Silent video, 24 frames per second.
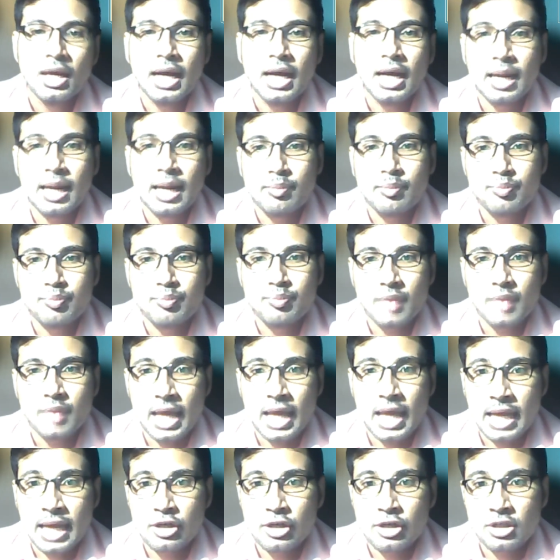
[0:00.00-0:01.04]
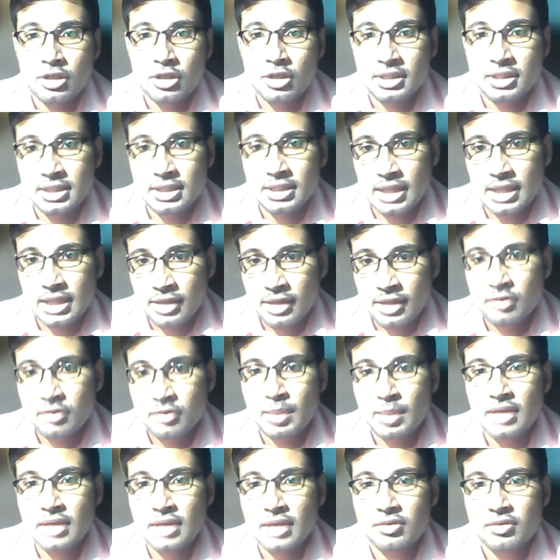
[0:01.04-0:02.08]
And the other
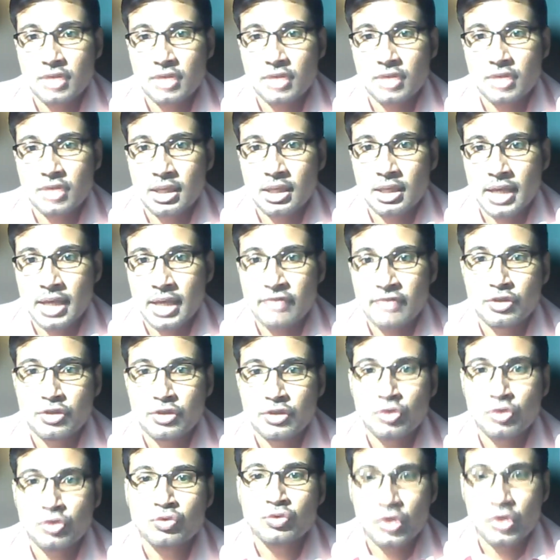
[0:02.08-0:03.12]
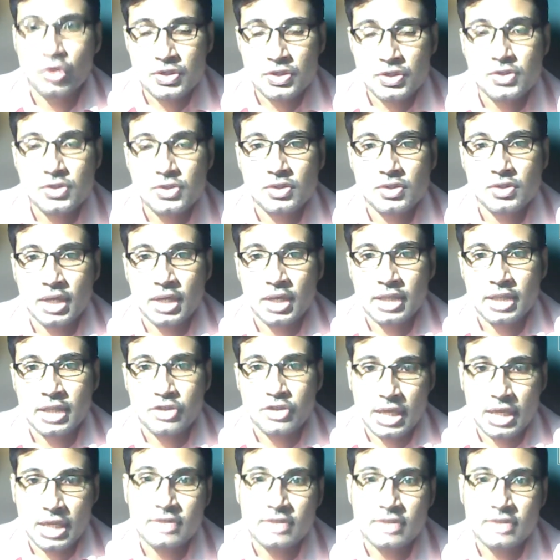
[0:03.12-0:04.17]
main avenue was
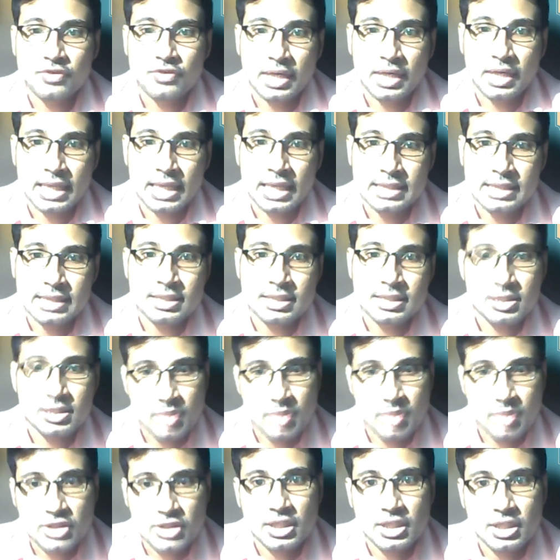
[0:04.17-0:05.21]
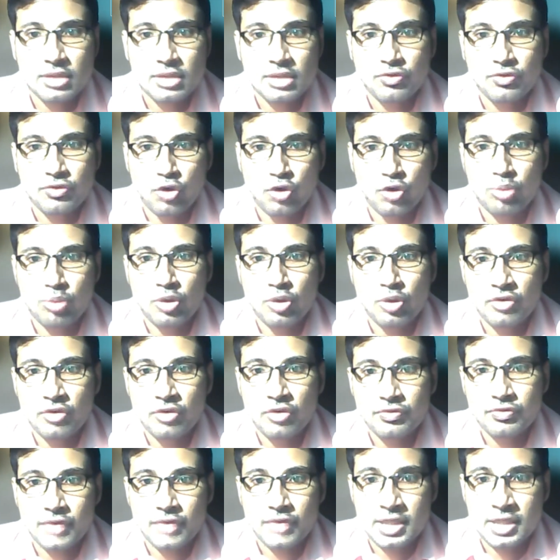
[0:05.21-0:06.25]
Chinese financing, especially in the form
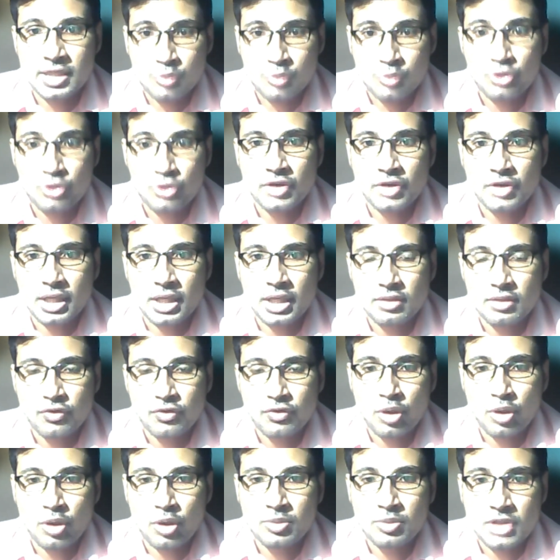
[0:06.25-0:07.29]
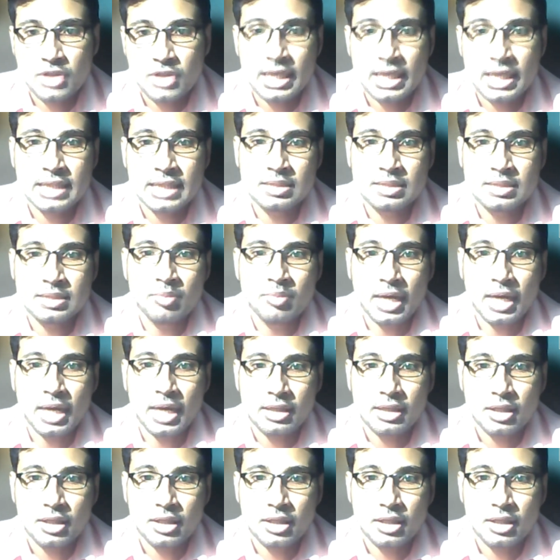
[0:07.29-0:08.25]
of export credit from China Exim Bank